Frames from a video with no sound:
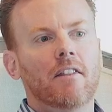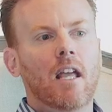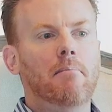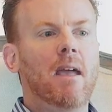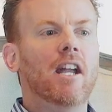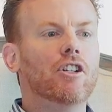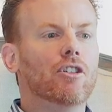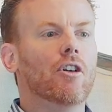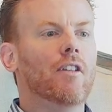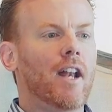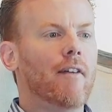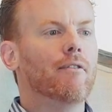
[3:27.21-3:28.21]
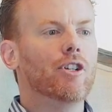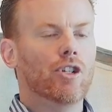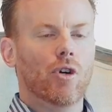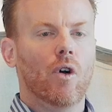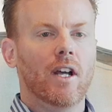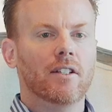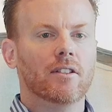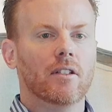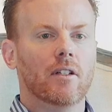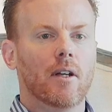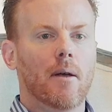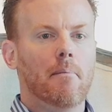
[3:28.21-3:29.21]
They made sure that every choice
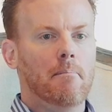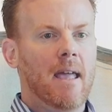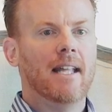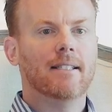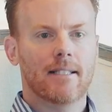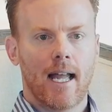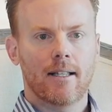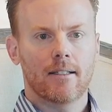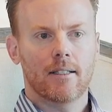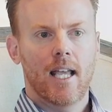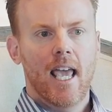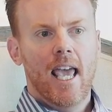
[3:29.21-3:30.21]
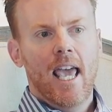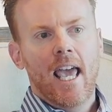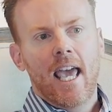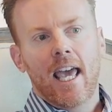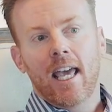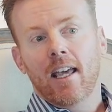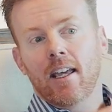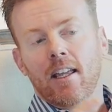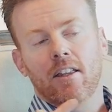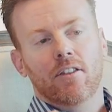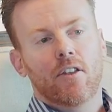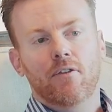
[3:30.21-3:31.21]
made sense.
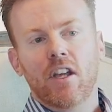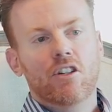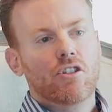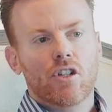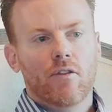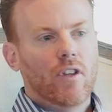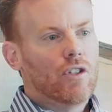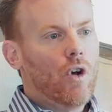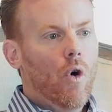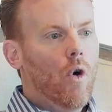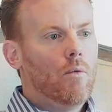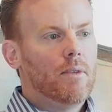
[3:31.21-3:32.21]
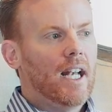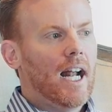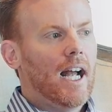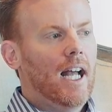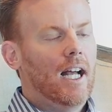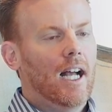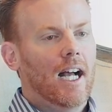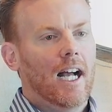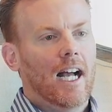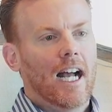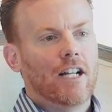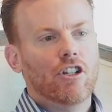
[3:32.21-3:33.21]
The features of this home that
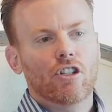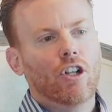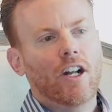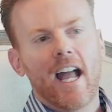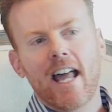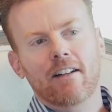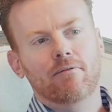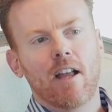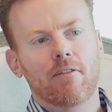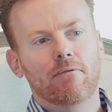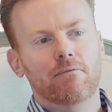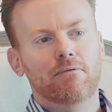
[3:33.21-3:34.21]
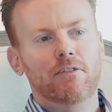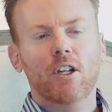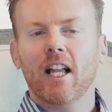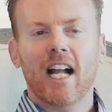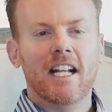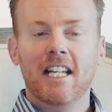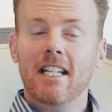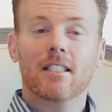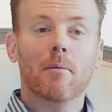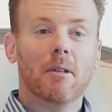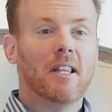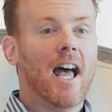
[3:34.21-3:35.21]
I just look at and feel like I need
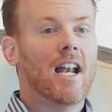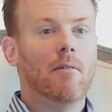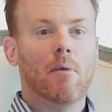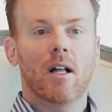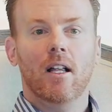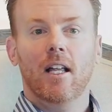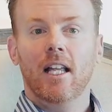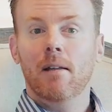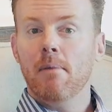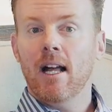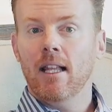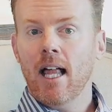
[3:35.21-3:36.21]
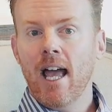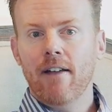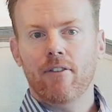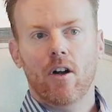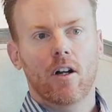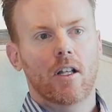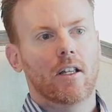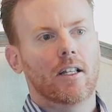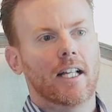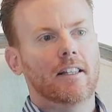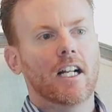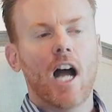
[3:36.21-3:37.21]
something like that in my life are
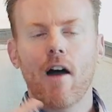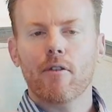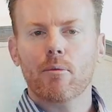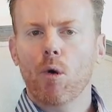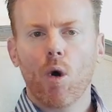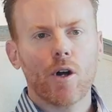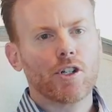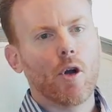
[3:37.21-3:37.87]
like the covered porch